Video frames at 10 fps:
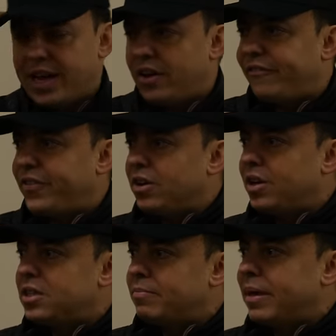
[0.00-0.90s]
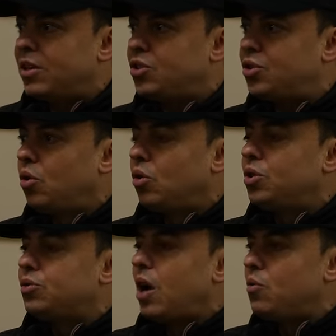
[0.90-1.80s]
Alpha, you need to make sure
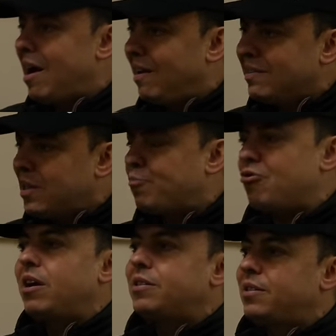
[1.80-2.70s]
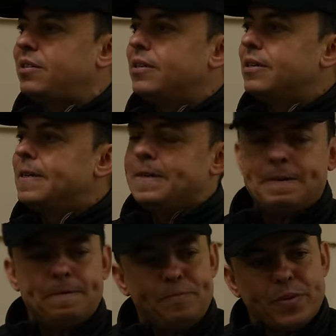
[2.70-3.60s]
you don't underpress.
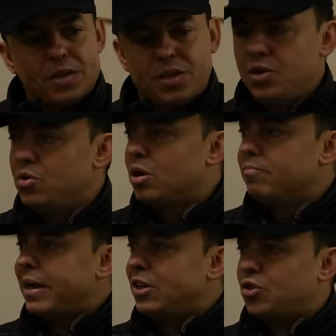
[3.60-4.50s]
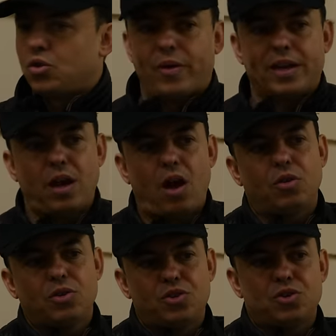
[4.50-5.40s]
So you can make sure they
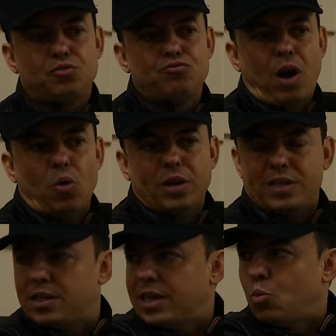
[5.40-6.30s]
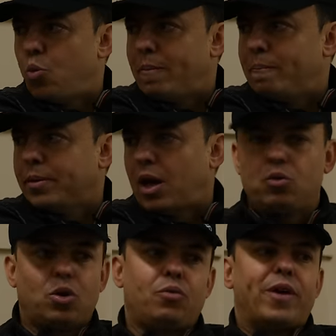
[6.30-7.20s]
can't just roll it to that one
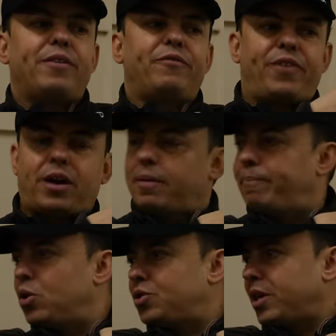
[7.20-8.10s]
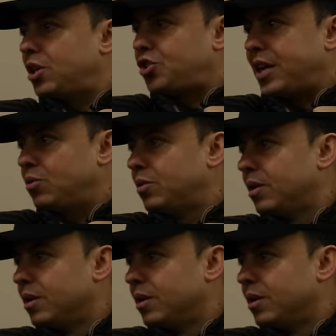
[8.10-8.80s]
bloke who then fucking puts it in a channel.